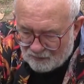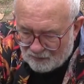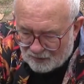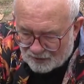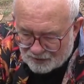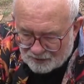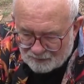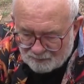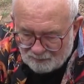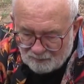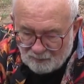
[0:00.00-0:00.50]

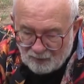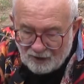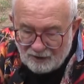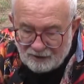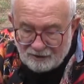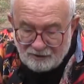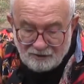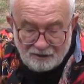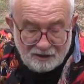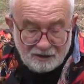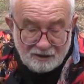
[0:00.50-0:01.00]
Which might
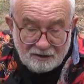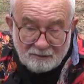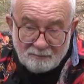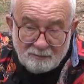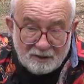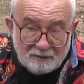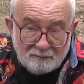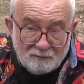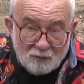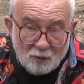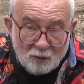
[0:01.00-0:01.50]
need a
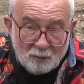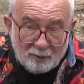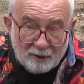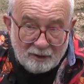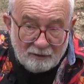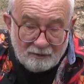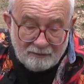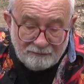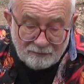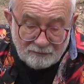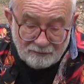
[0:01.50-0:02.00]
bit more
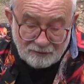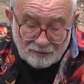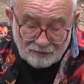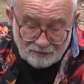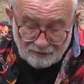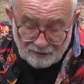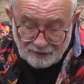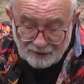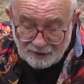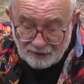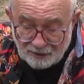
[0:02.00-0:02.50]
paraffin.
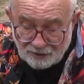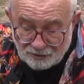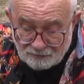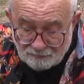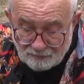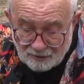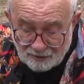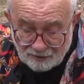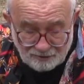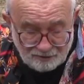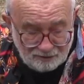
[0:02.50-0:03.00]
Thanks,
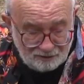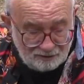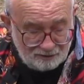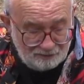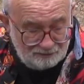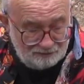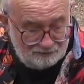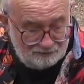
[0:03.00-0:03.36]
Rusty.